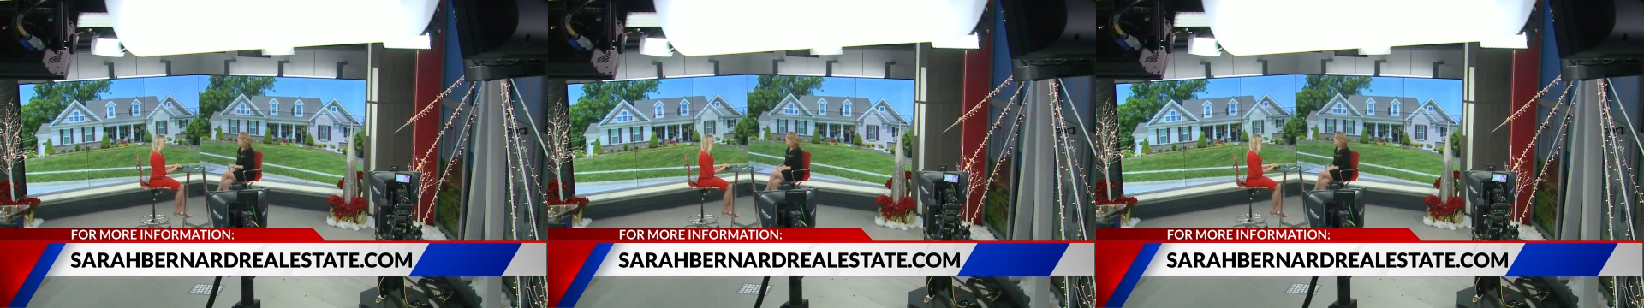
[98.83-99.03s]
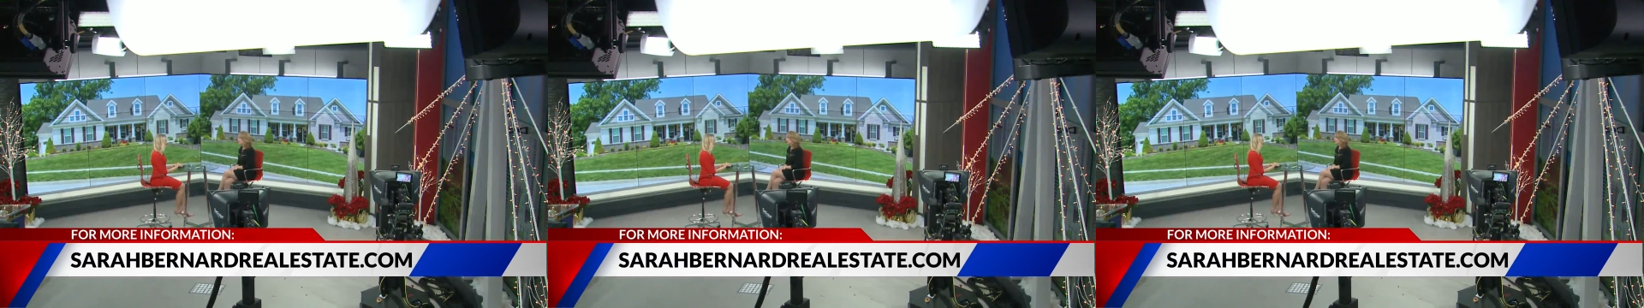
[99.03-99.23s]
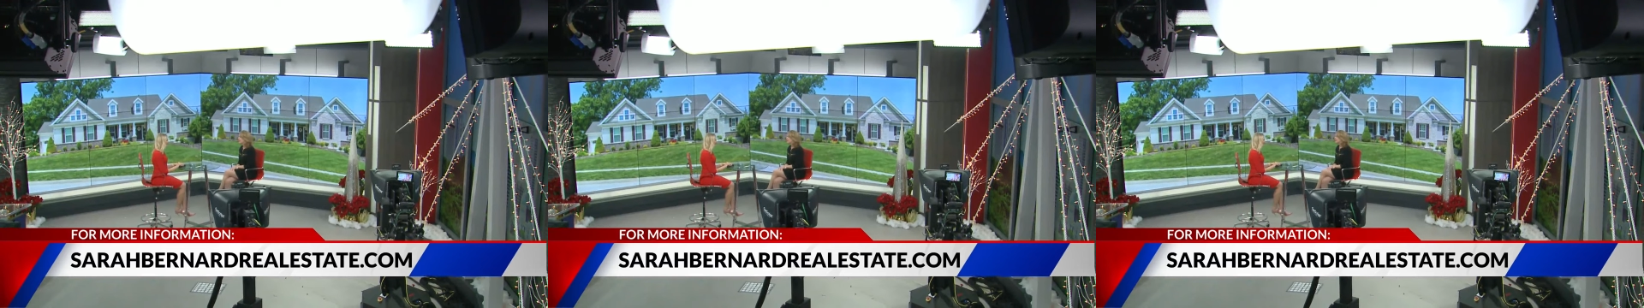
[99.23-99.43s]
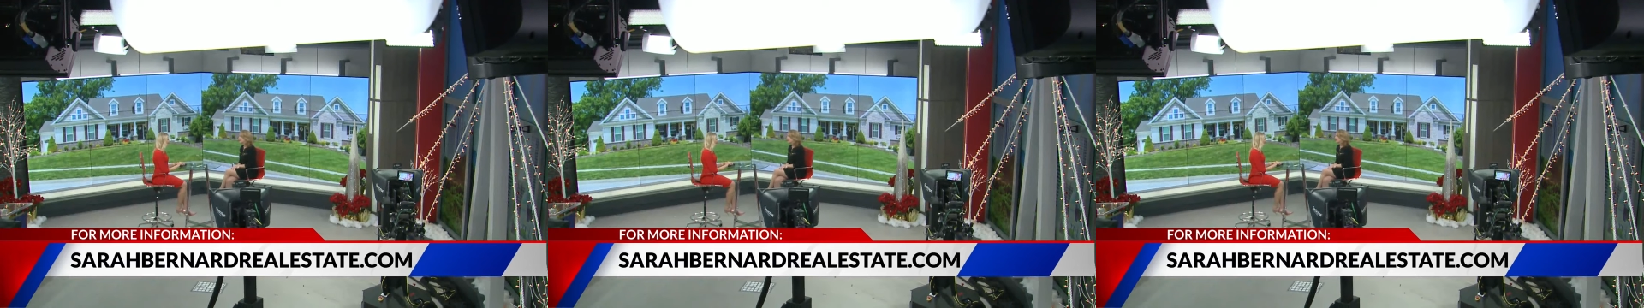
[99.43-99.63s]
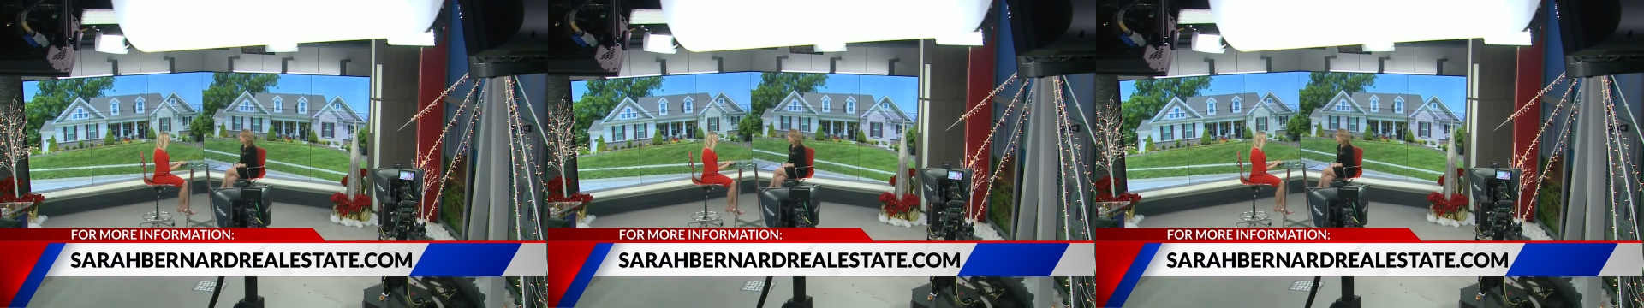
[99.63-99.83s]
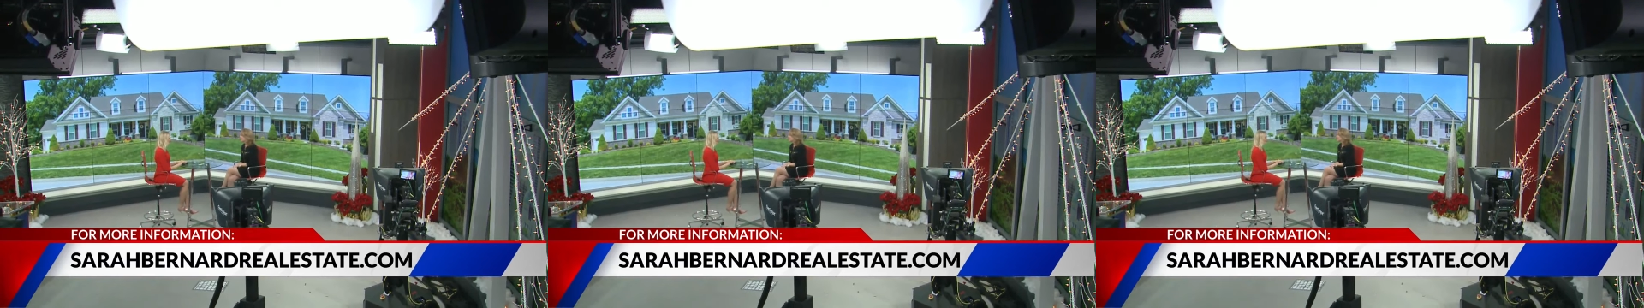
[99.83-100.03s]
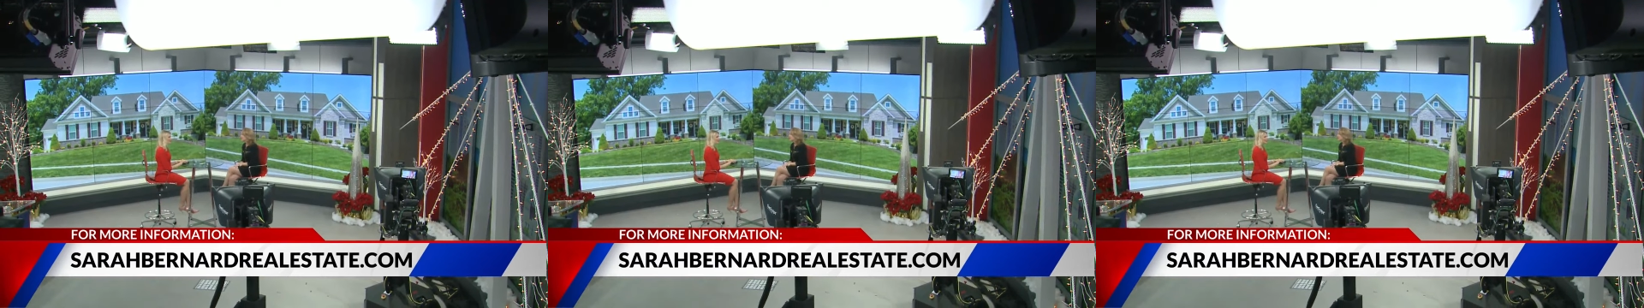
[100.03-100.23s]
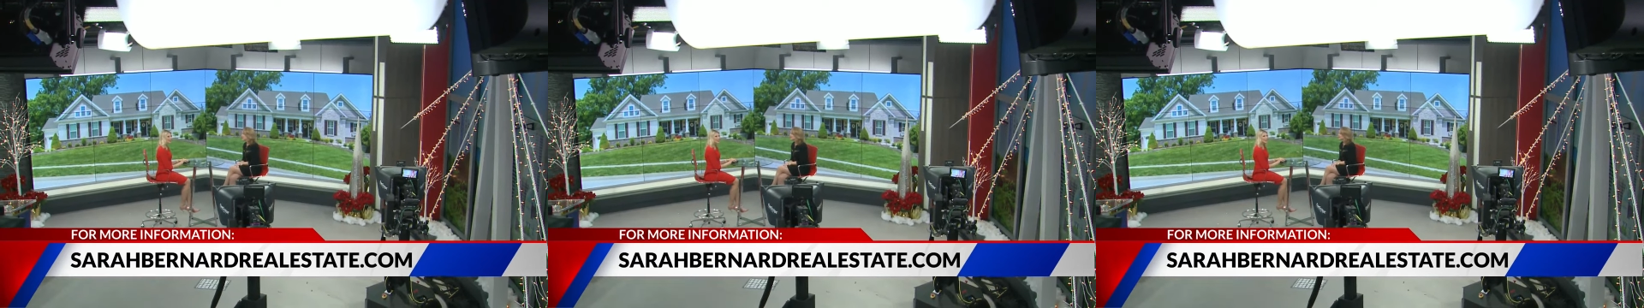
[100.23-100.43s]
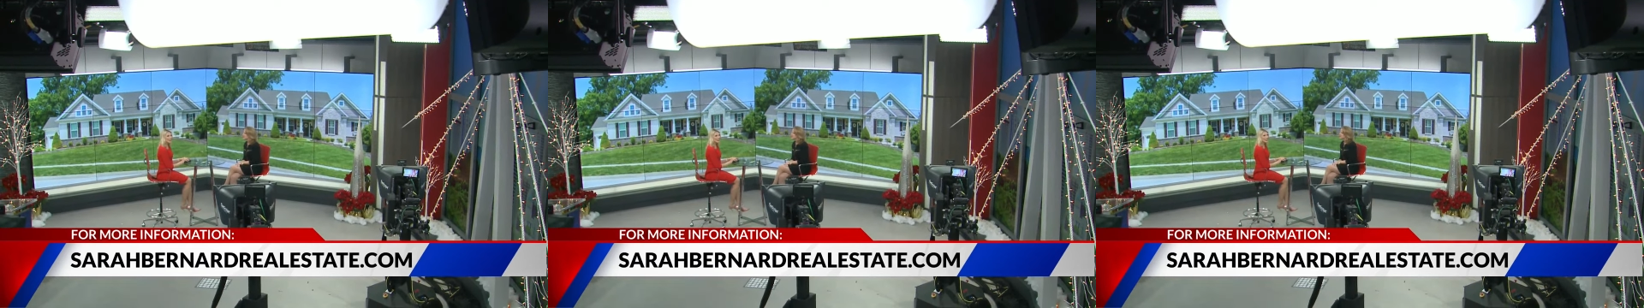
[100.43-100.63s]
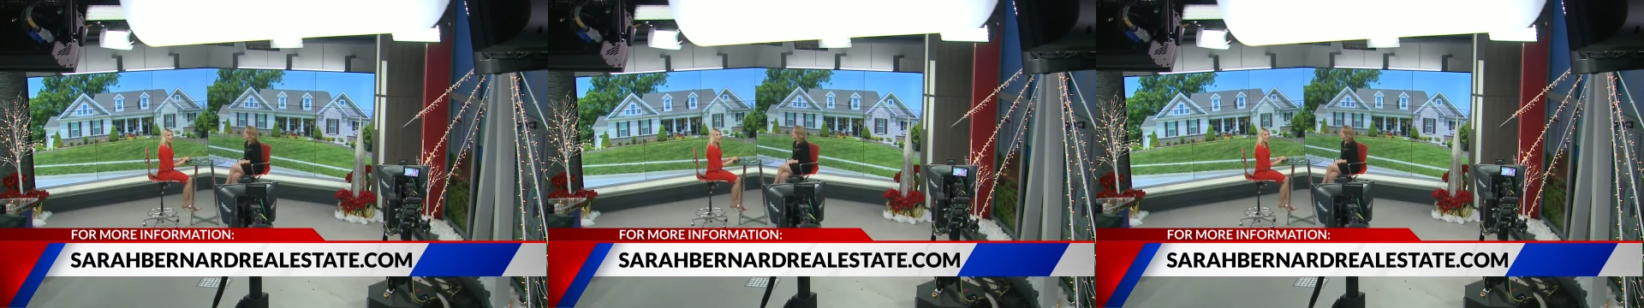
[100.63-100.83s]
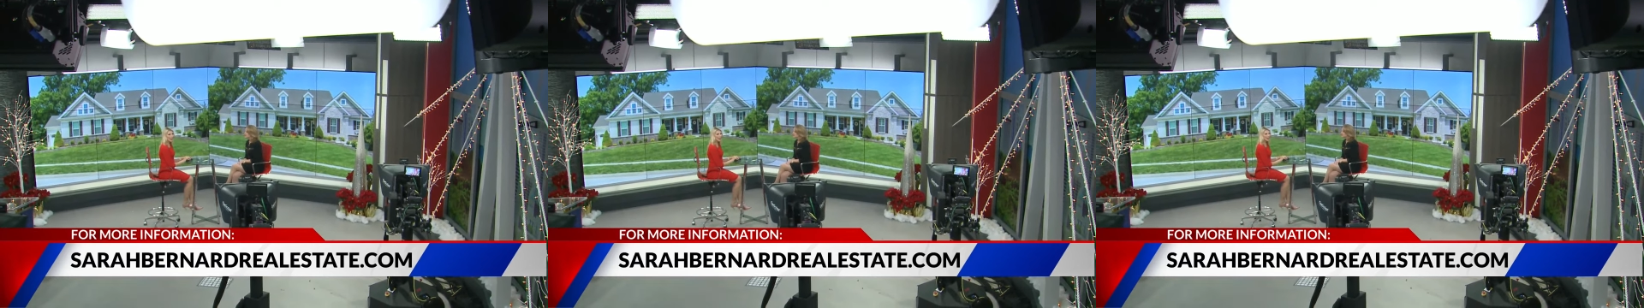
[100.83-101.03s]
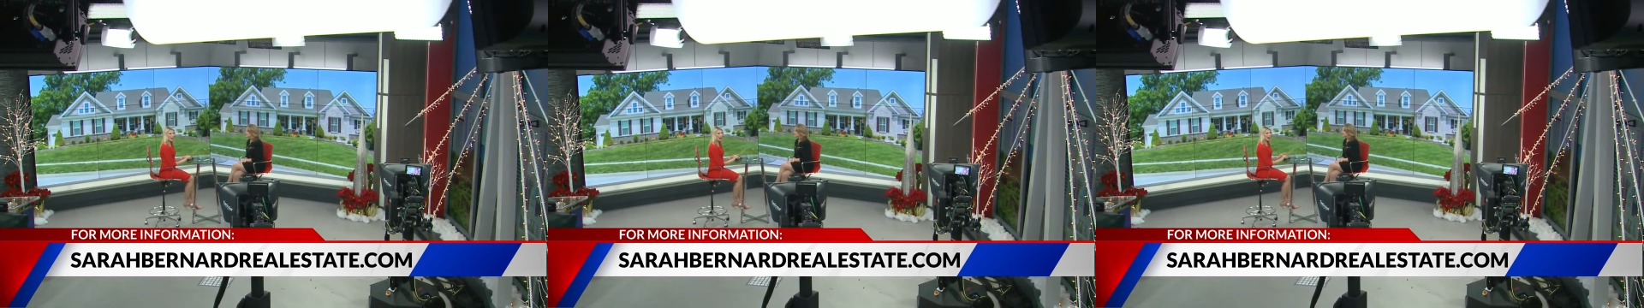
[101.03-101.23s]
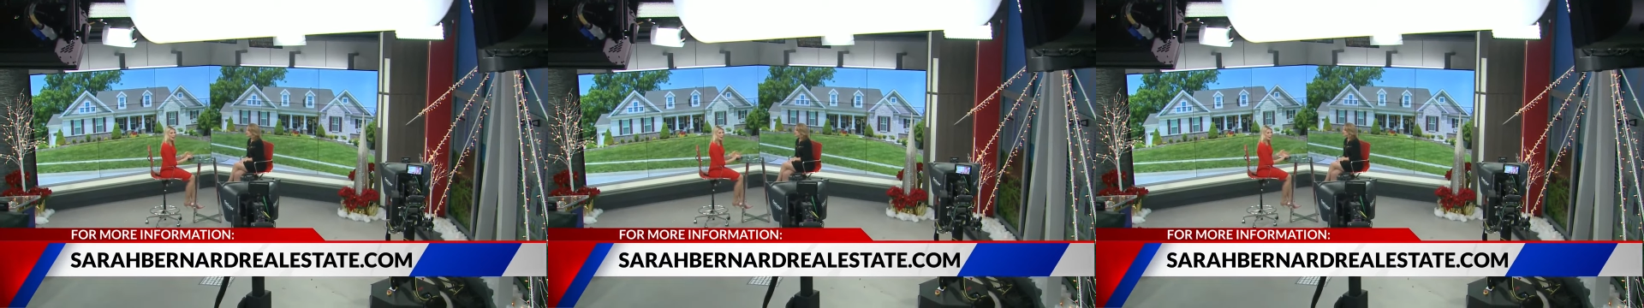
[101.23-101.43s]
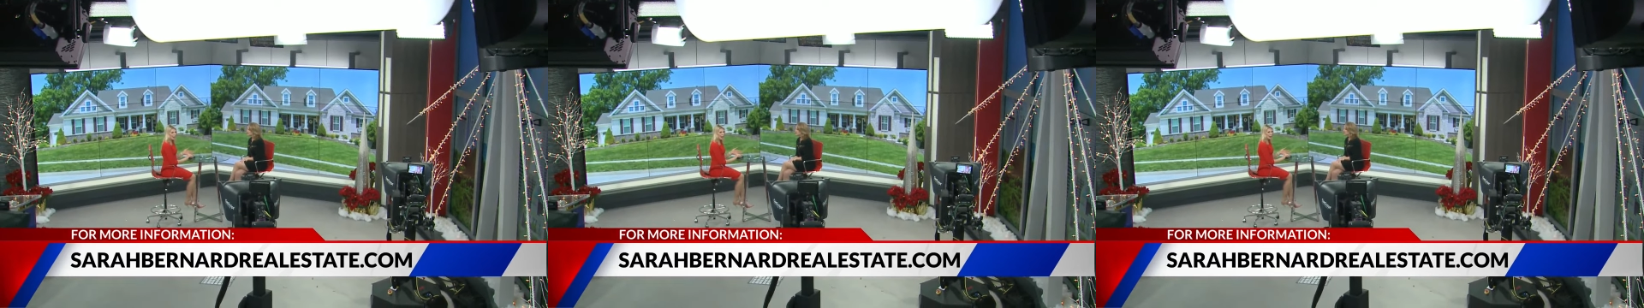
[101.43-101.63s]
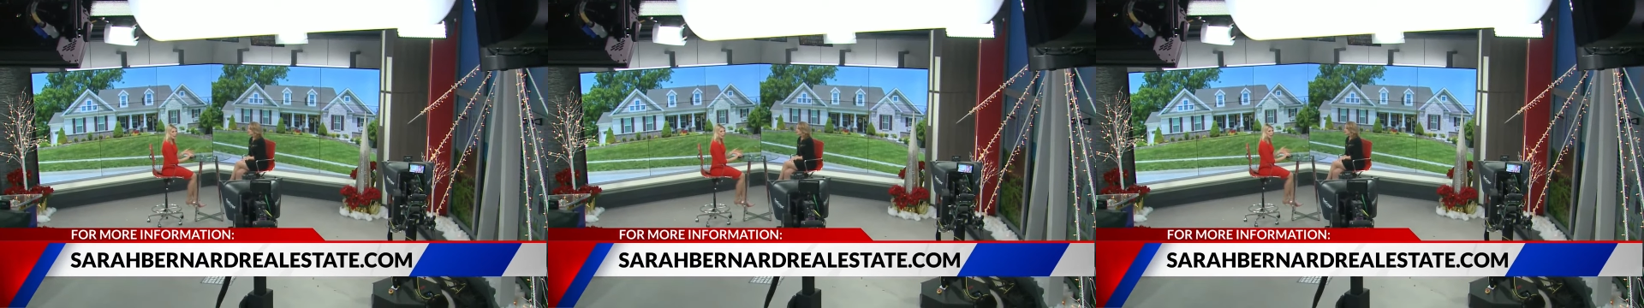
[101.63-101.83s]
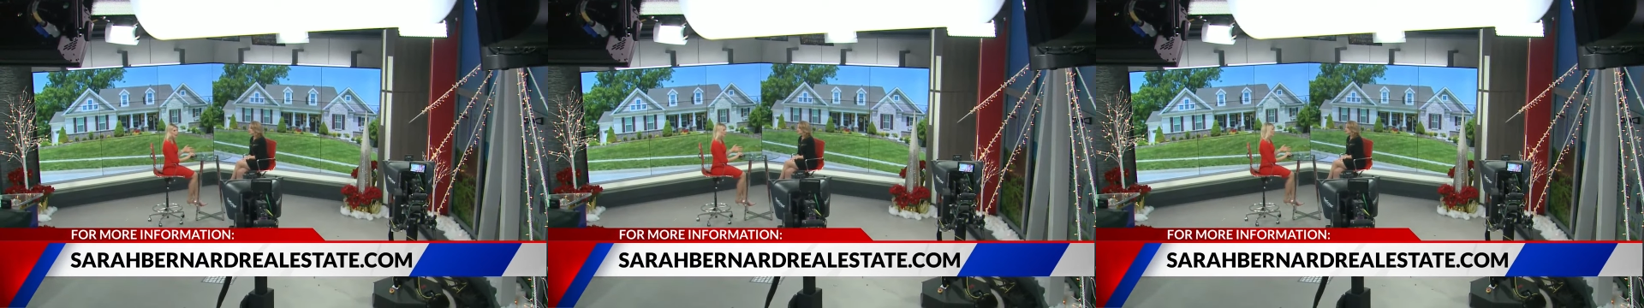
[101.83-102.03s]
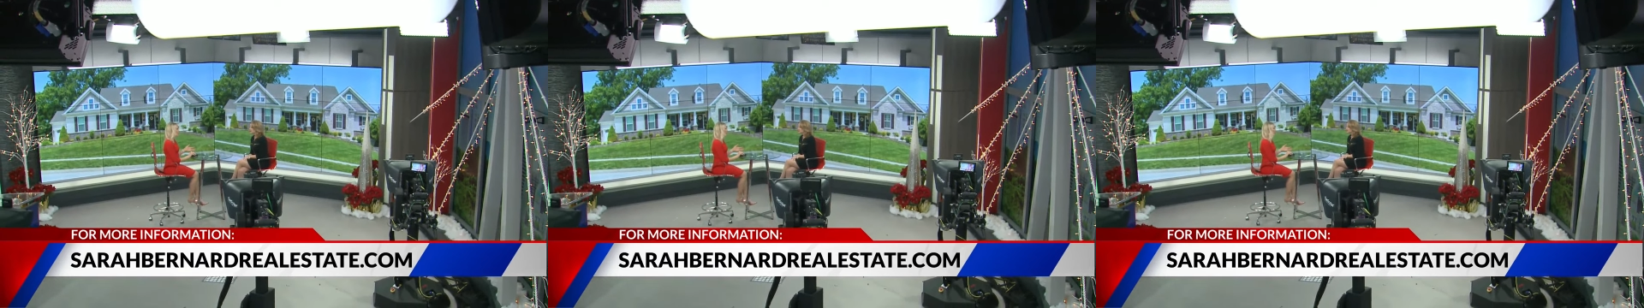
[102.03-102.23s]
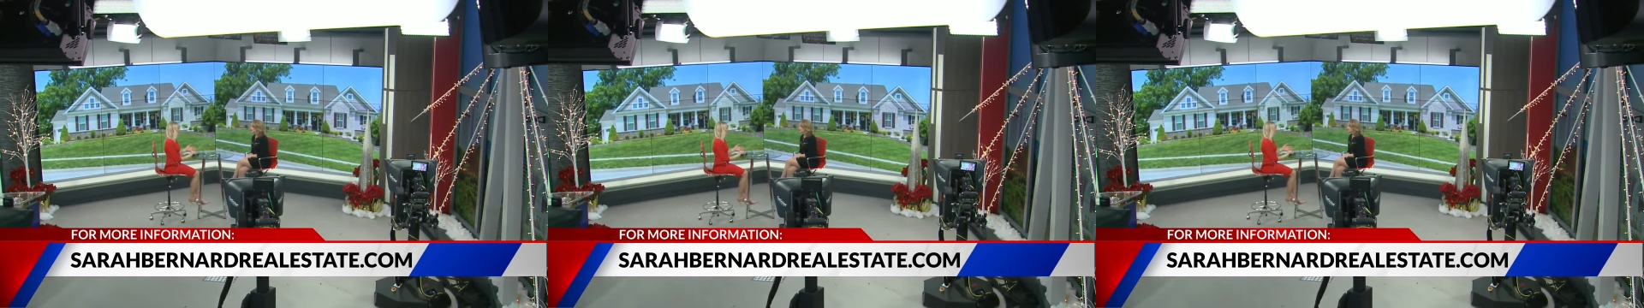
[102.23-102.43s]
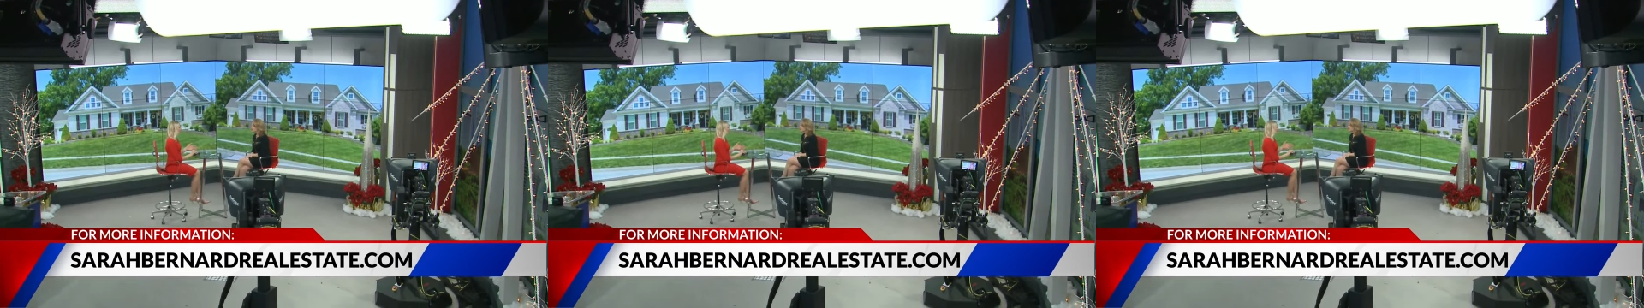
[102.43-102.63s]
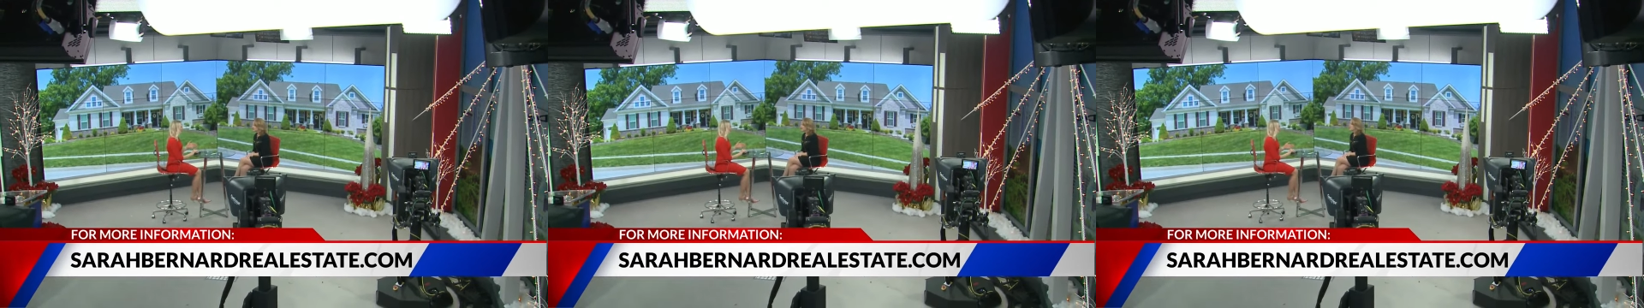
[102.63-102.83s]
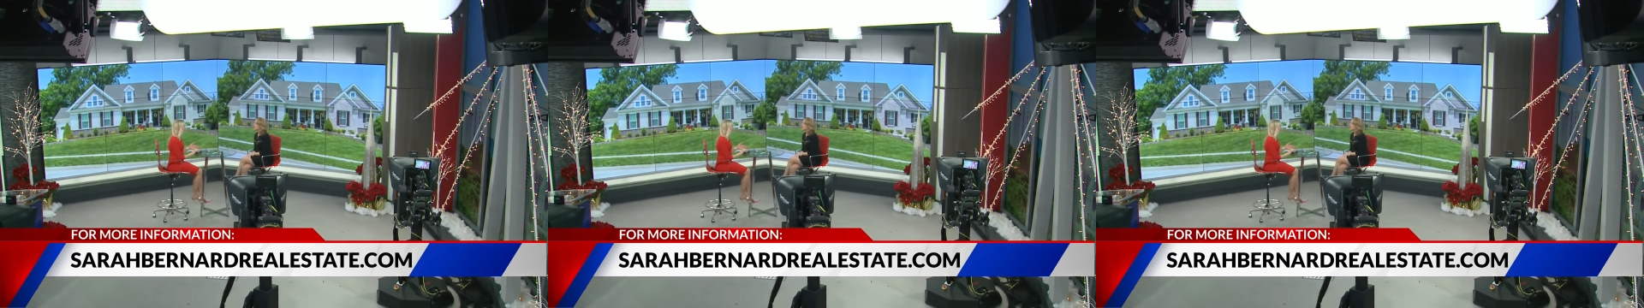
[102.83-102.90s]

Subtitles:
No face is visible, so there are no lips to read.